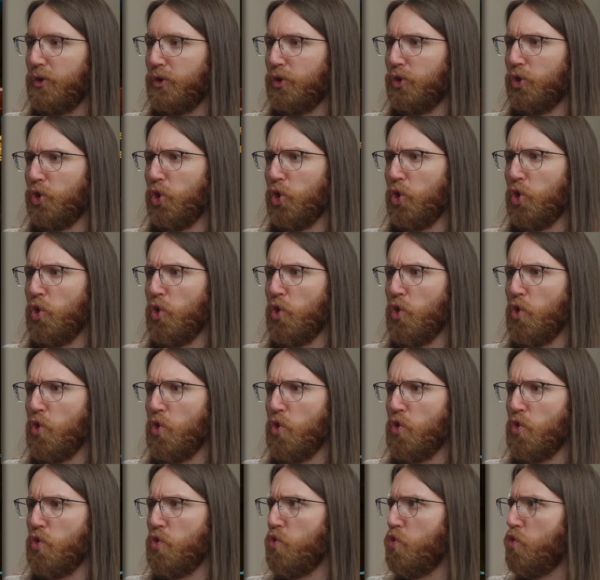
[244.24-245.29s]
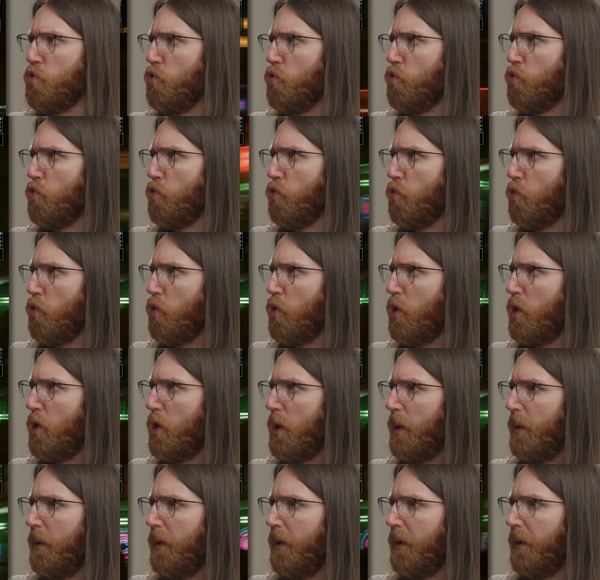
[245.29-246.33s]
Ooh.
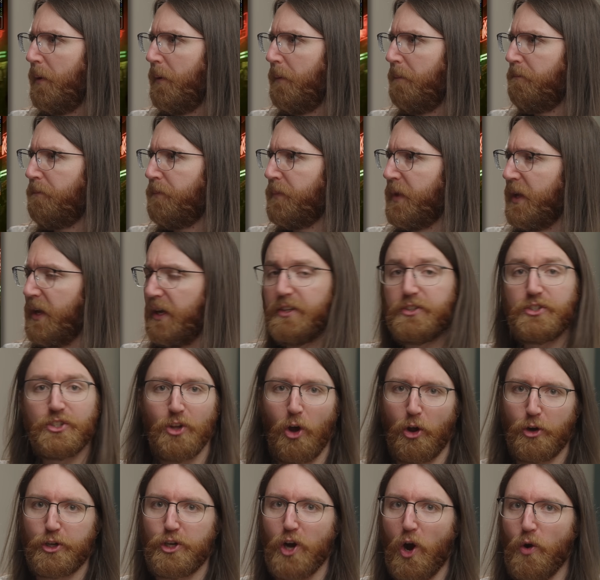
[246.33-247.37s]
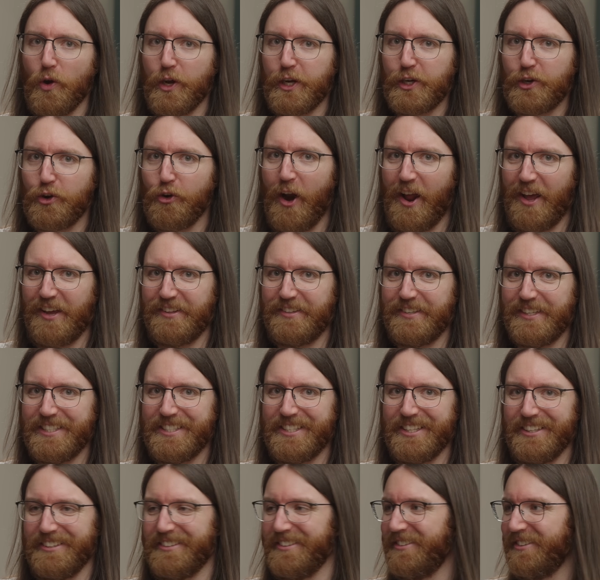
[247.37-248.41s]
It's not going great,
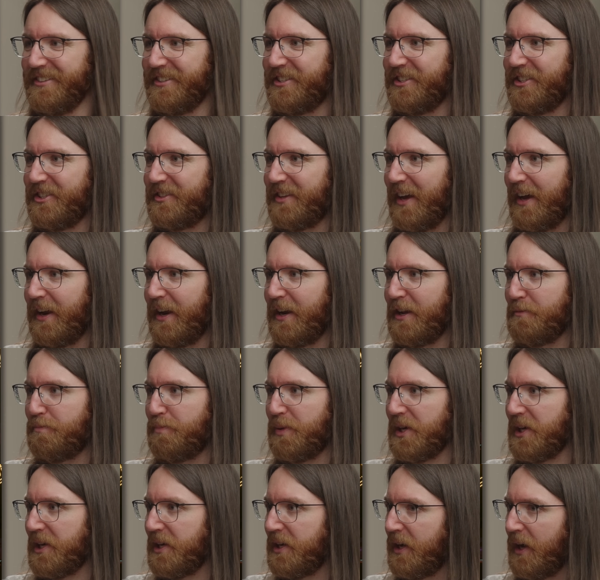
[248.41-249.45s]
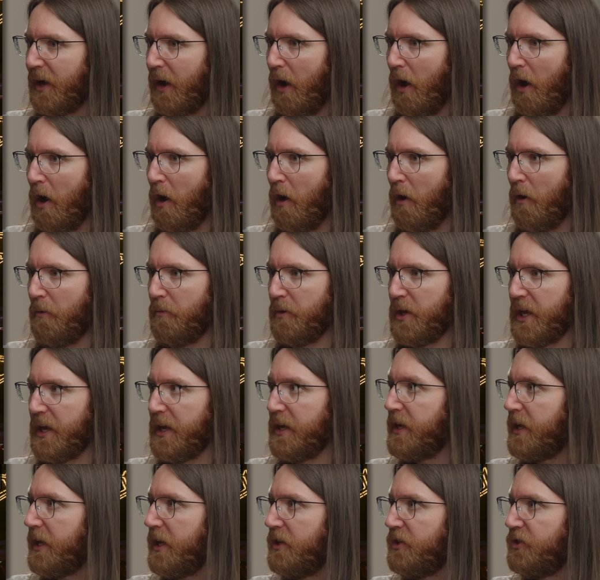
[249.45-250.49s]
is it? This is 1080p. Uh,
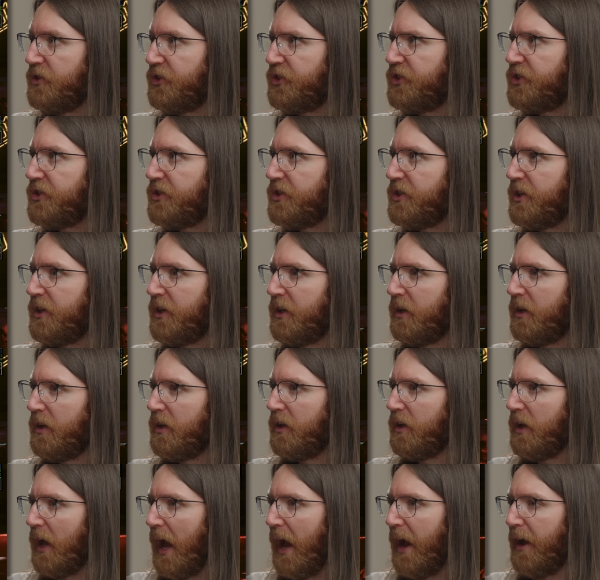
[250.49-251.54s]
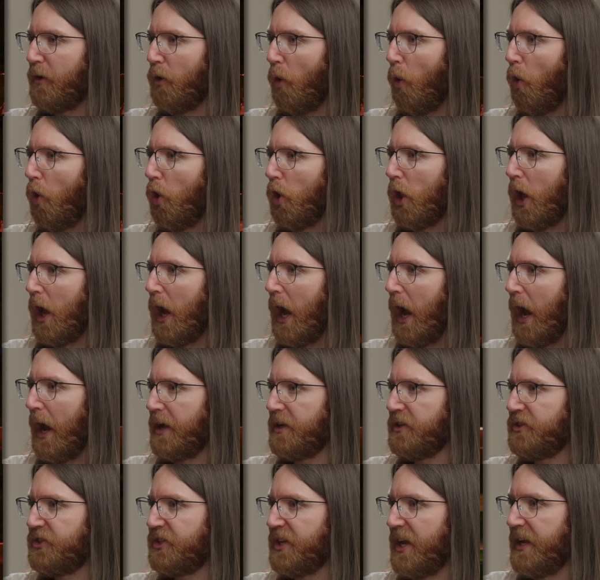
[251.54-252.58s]
it is at all
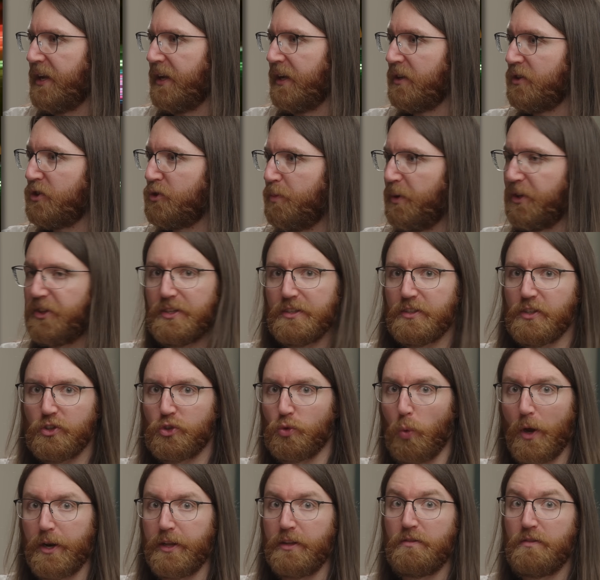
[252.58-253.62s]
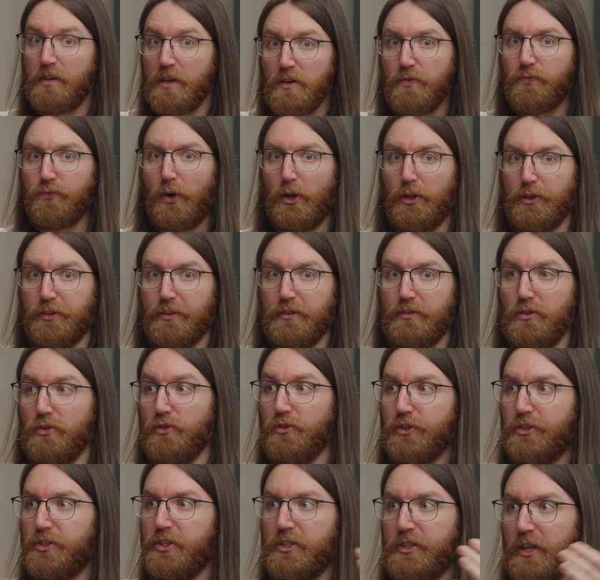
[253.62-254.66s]
high settings, but this is what it defaulted to.
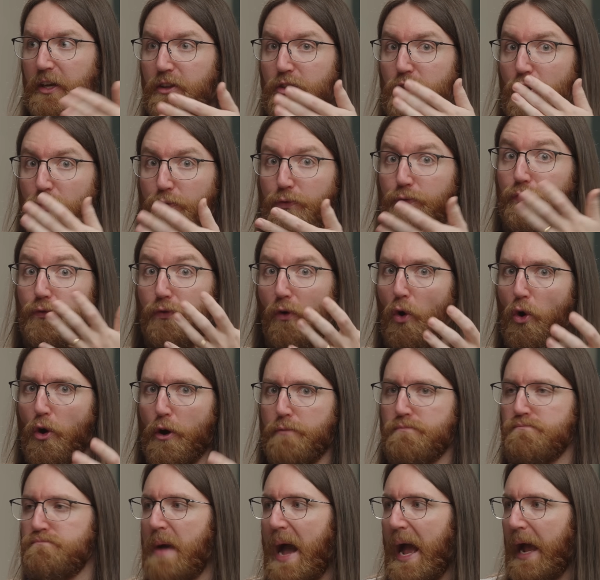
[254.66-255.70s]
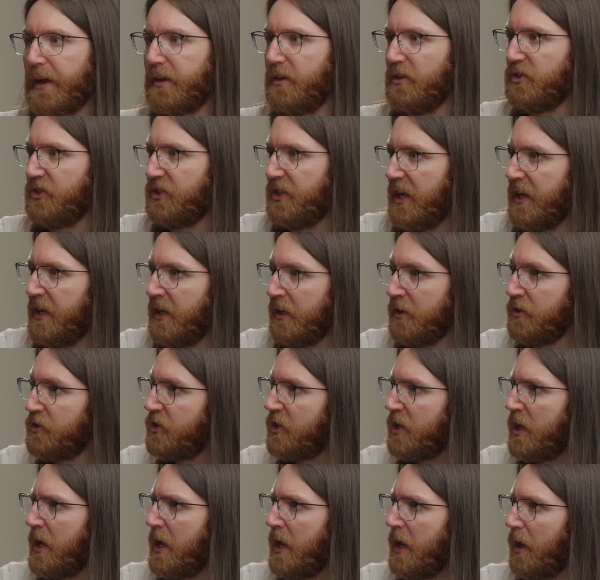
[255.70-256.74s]
This is like the four Mac settings.
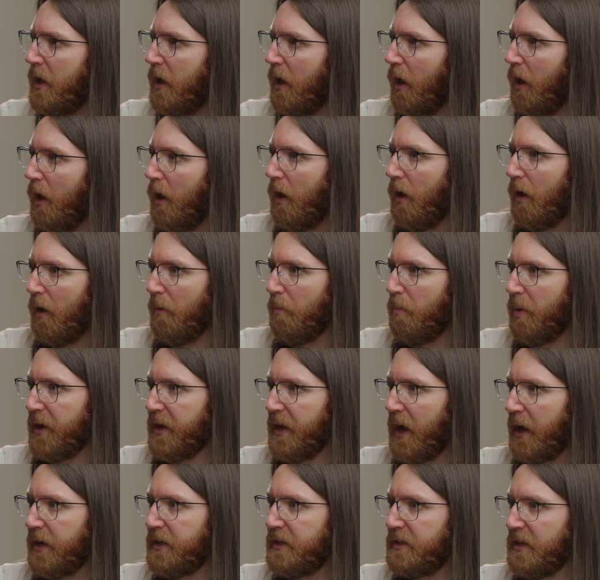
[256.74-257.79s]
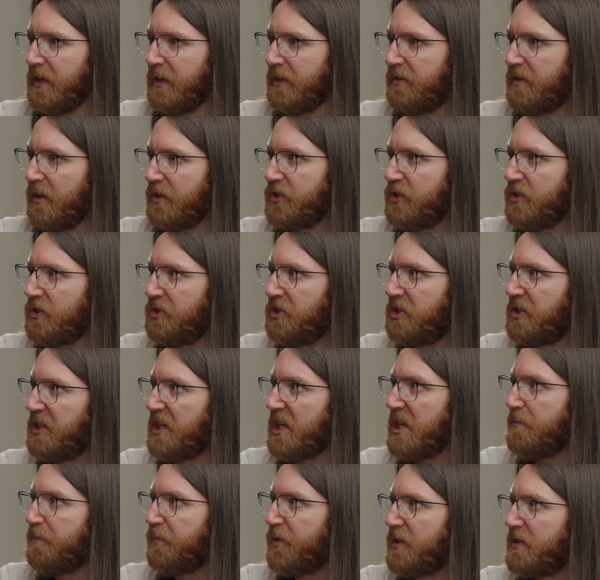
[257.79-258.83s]
Uh, but I, it doesn't
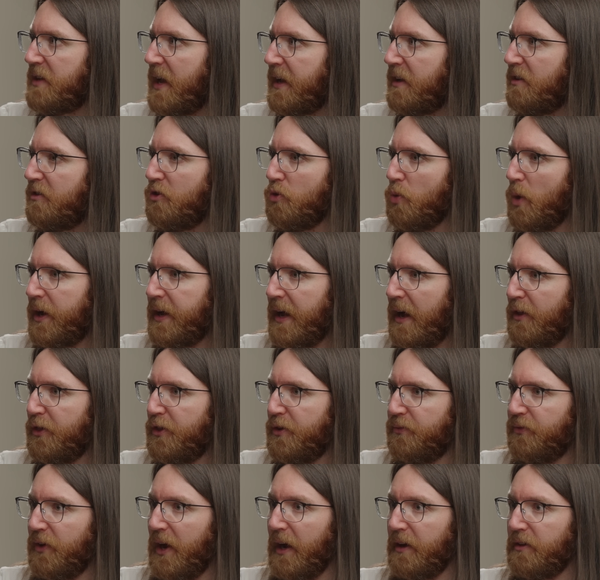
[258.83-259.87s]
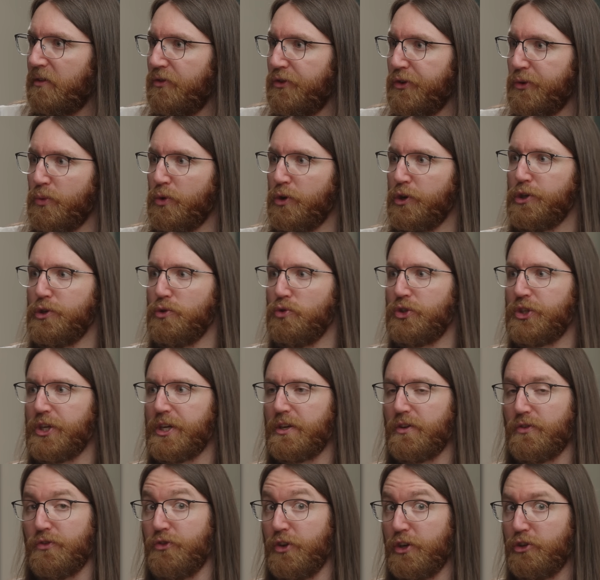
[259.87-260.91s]
seem to take into account the fact that we're
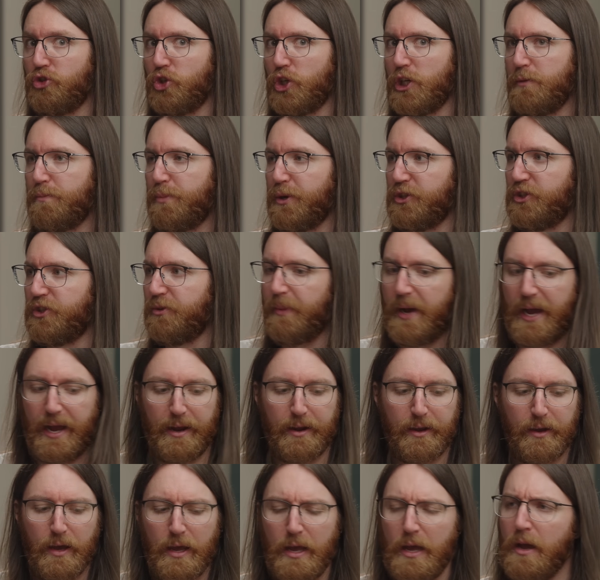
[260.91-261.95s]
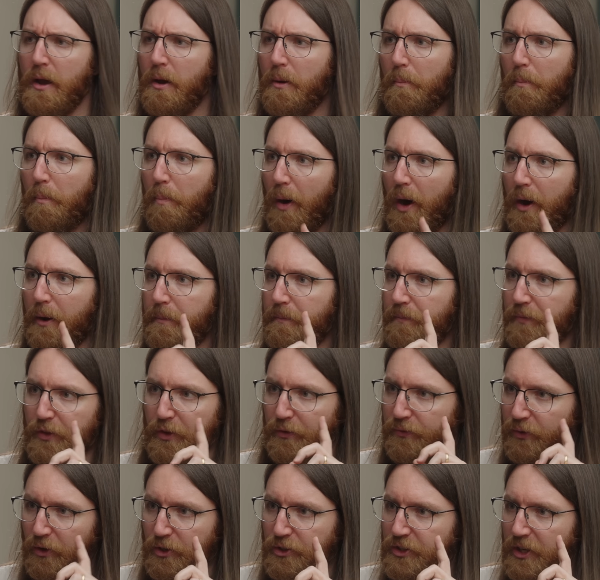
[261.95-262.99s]
using the cheapest Mac. But
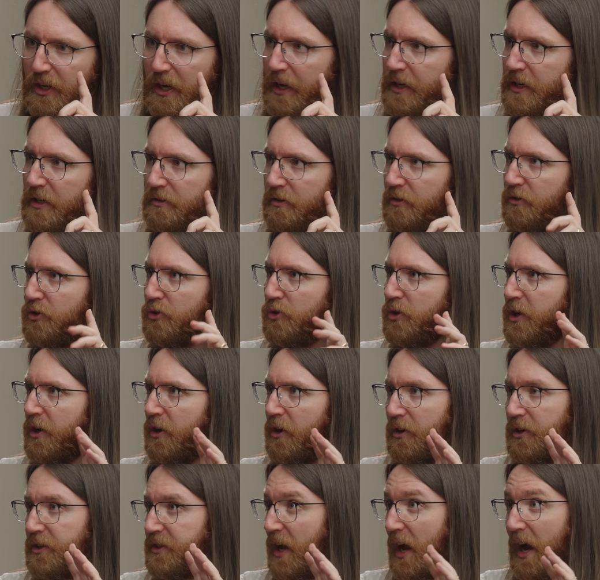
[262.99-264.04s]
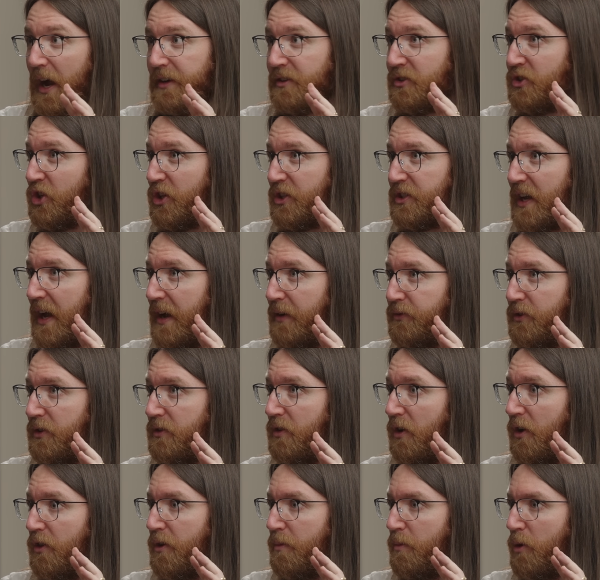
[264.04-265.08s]
the first thing I need to do here is I just have to
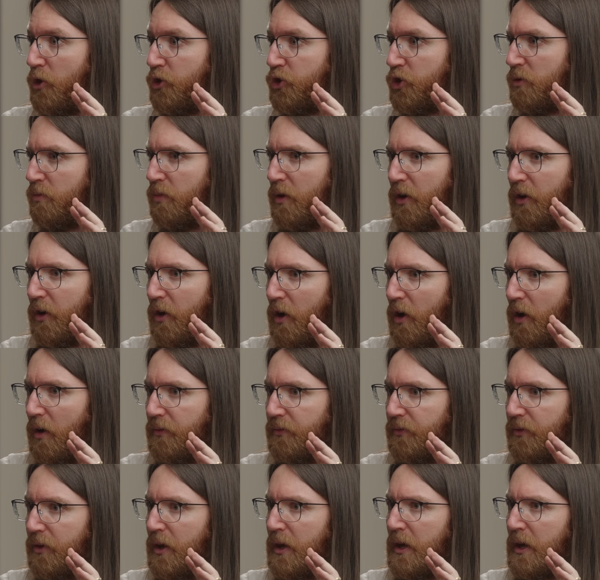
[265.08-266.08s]
turn the motion blur off.